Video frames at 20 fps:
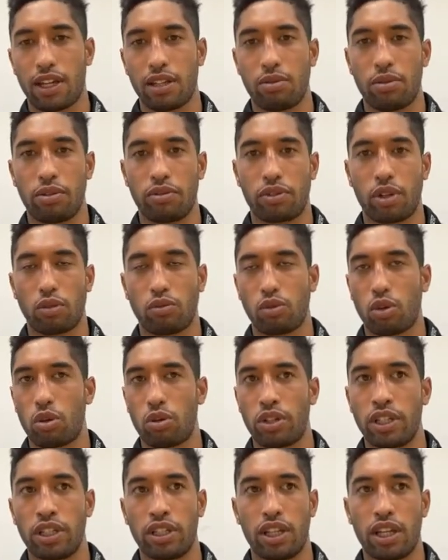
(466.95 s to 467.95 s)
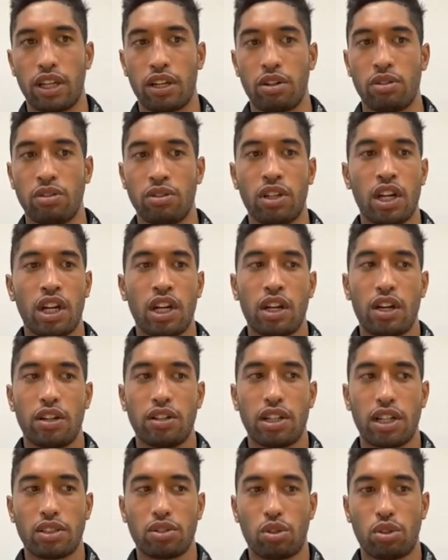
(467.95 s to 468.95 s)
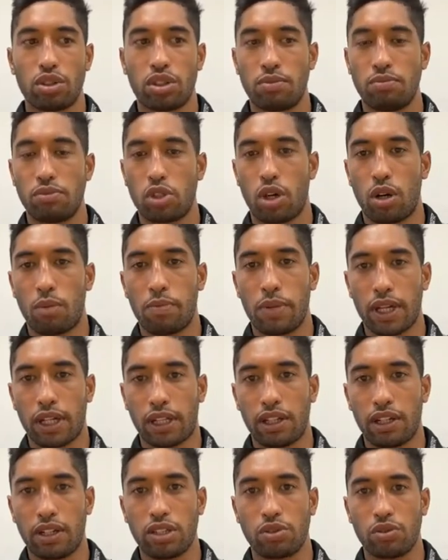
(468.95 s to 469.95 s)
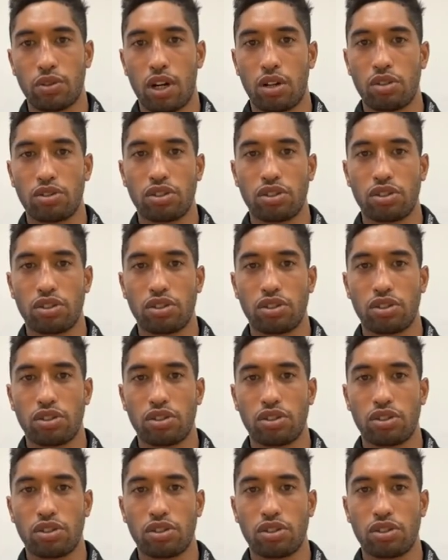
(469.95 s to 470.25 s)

and then we've got Rory there who, who does an awesome job back there as well.